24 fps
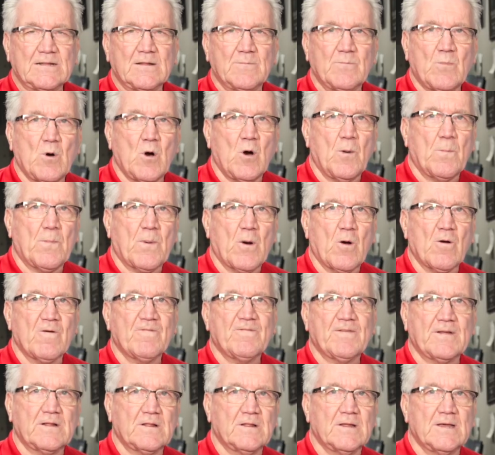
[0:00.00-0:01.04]
the ball
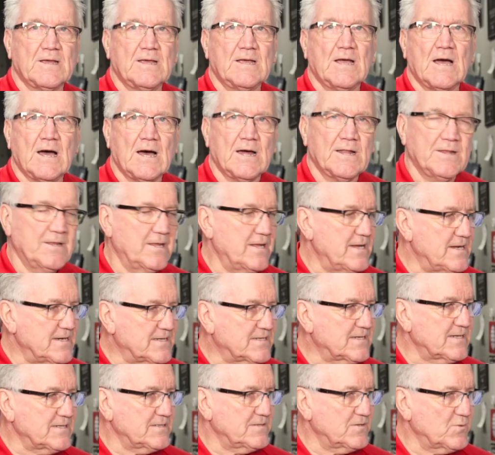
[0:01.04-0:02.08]
perfectly on the
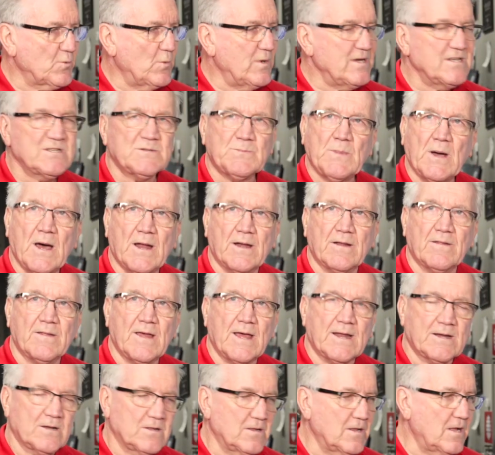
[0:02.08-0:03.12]
sweet spot of
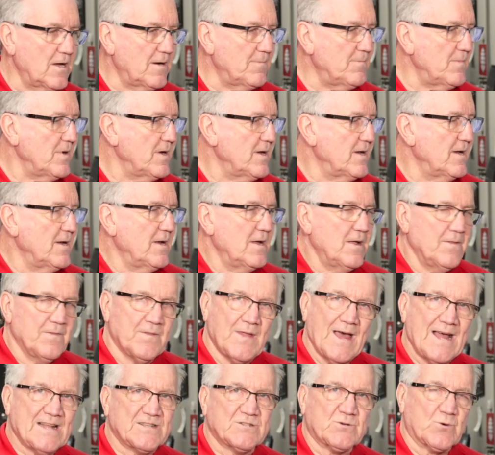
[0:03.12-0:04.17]
that club,
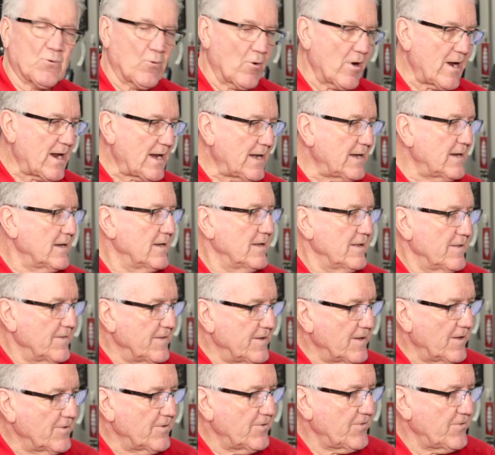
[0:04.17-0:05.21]
that's great. The other